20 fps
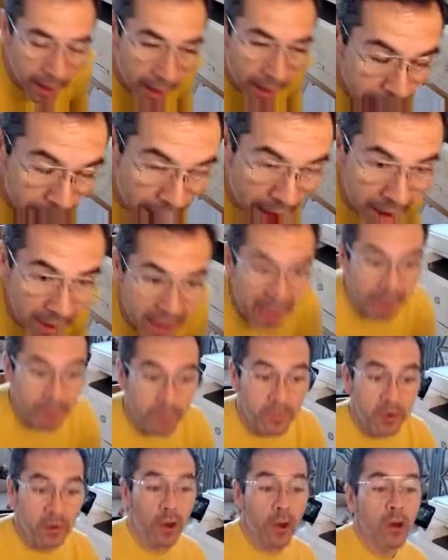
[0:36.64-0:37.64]
I
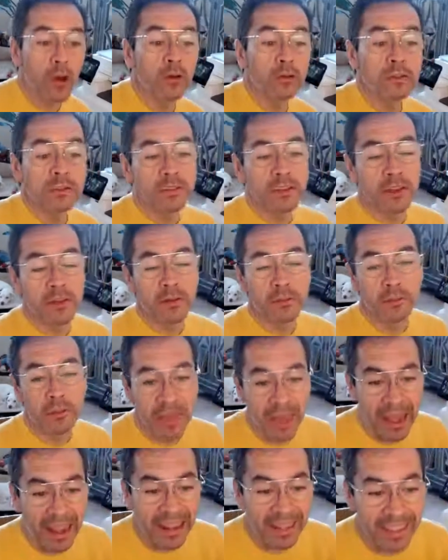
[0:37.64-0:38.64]
am your host,
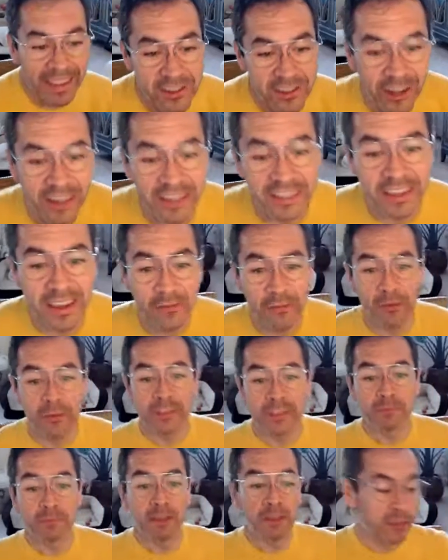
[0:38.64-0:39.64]
Vidal, the Shark
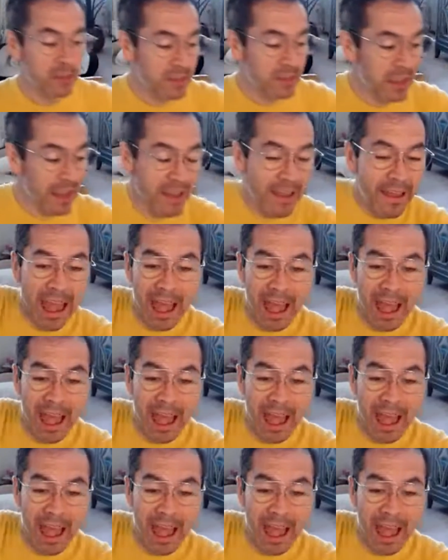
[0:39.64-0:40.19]
CFO Espinosa.